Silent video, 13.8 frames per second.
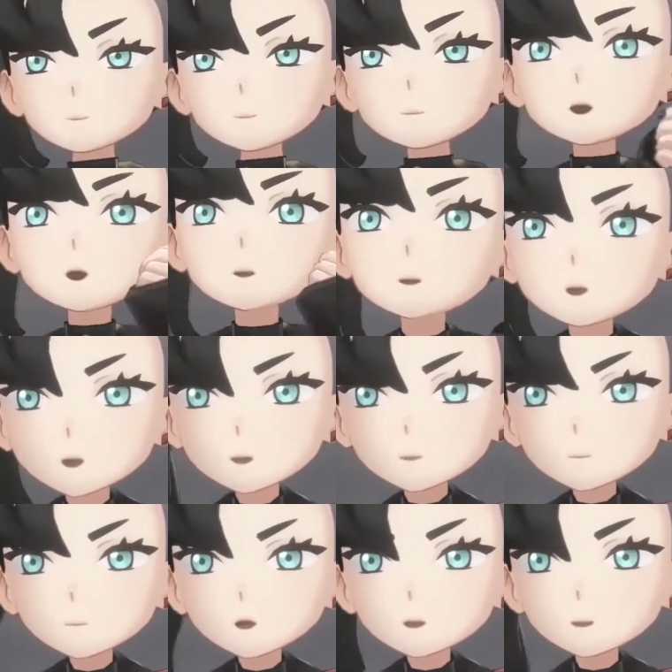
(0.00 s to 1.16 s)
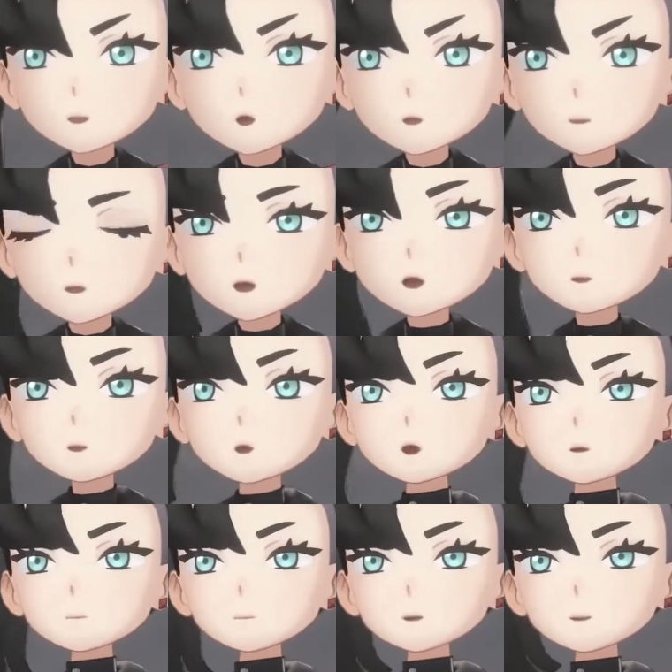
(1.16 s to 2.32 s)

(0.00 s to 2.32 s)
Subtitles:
Pokemon team ever, and I love